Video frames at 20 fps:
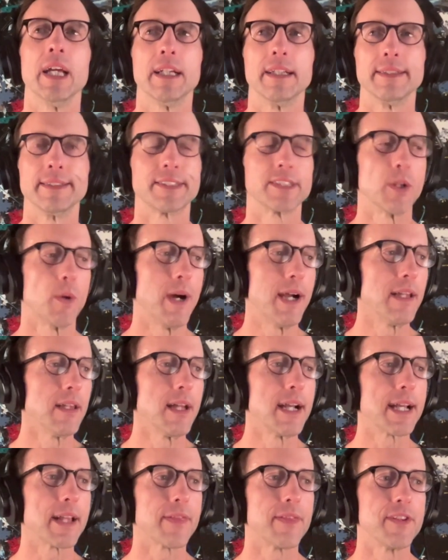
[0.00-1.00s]
So I
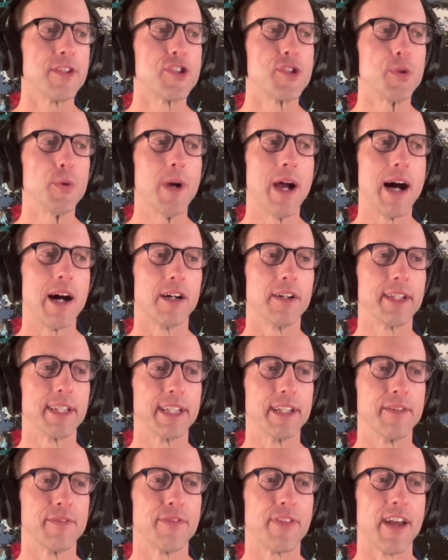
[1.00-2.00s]
like the
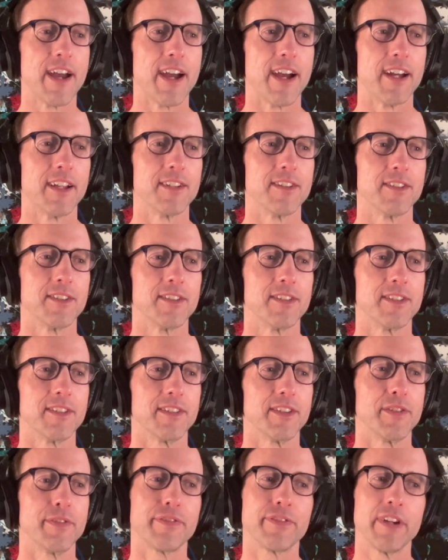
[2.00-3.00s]
duality of that
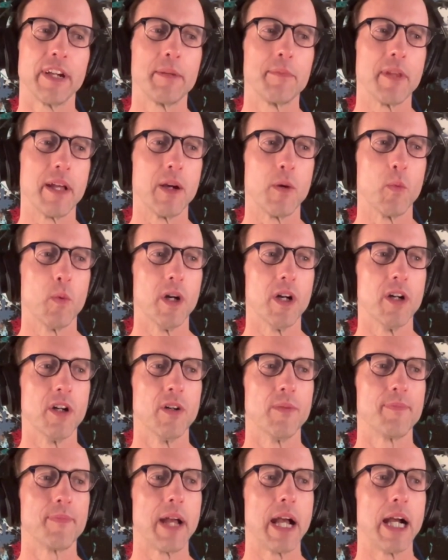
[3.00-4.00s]
you frame that
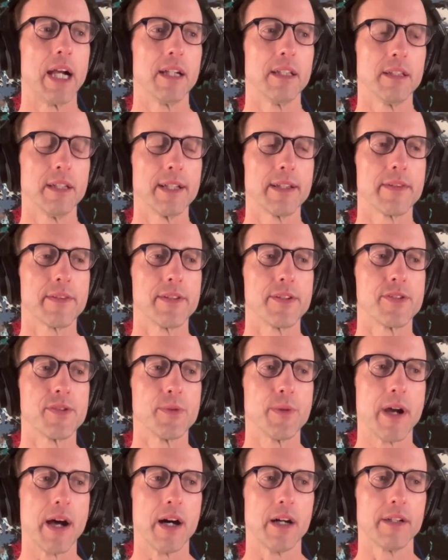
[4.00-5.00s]
well. I like the
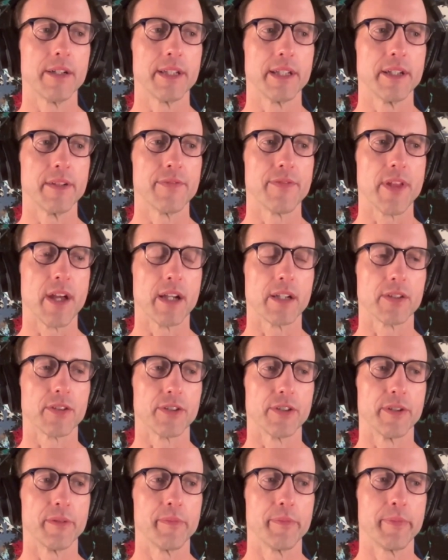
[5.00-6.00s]
duality of that
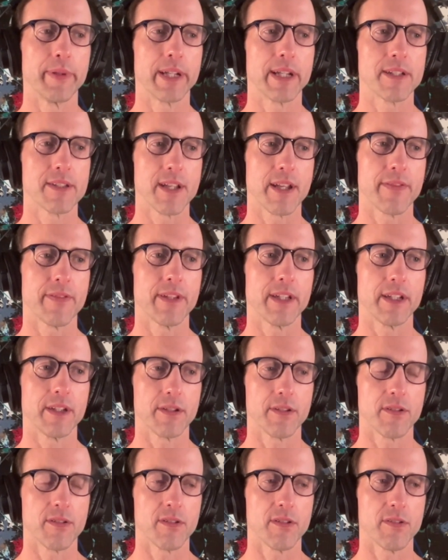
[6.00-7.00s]
group because I think
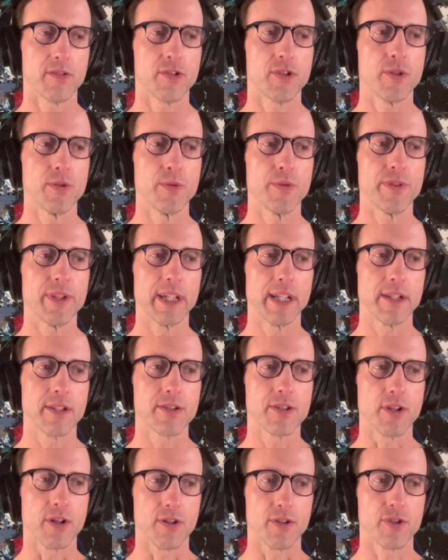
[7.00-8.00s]
two
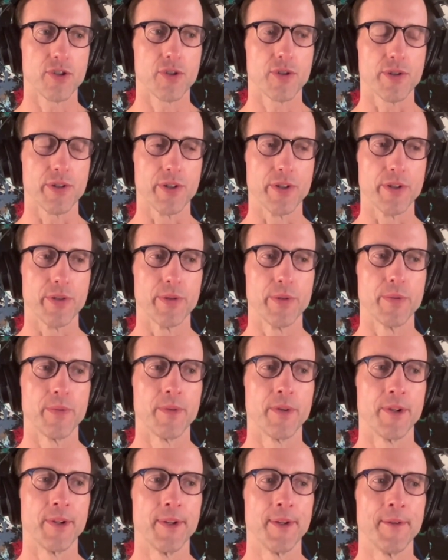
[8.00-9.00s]
things are true.
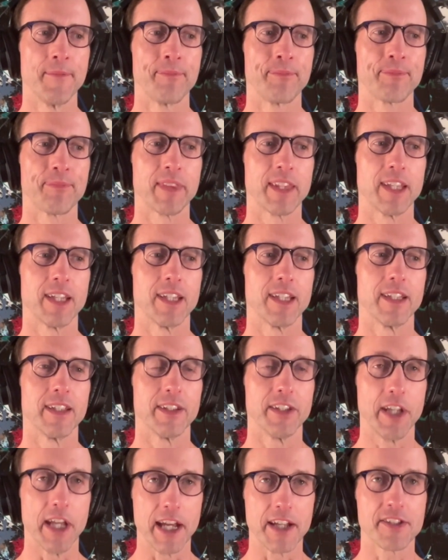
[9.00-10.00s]

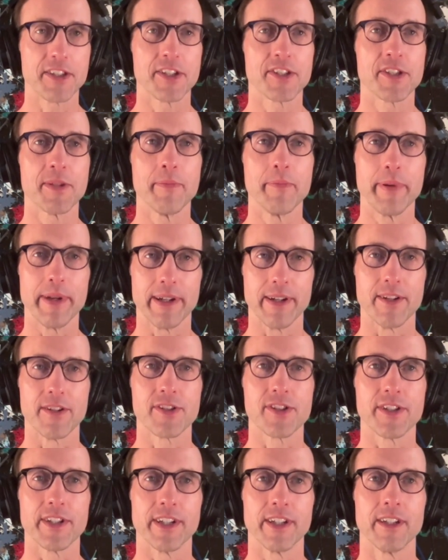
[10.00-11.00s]
Yes, it's
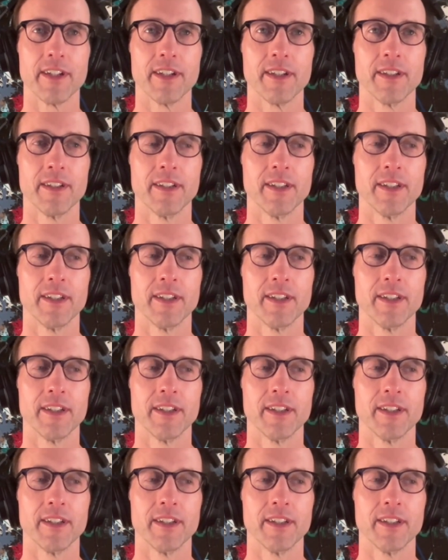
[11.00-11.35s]
embarrassing.